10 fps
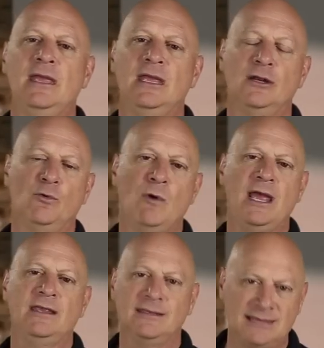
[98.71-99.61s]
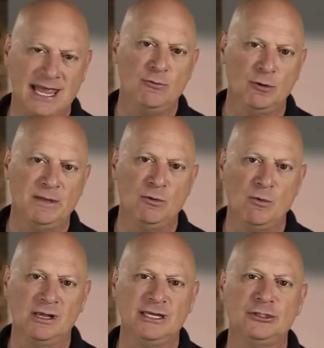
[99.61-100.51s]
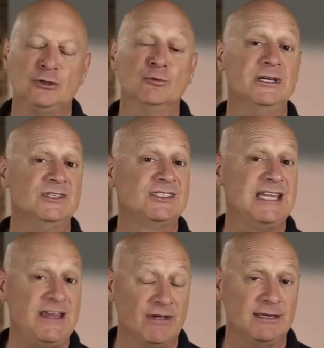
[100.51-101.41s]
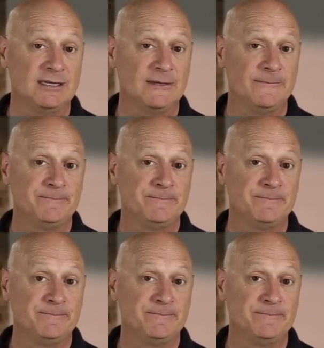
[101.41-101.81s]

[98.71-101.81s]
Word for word: in a way that they will be willing to receive it.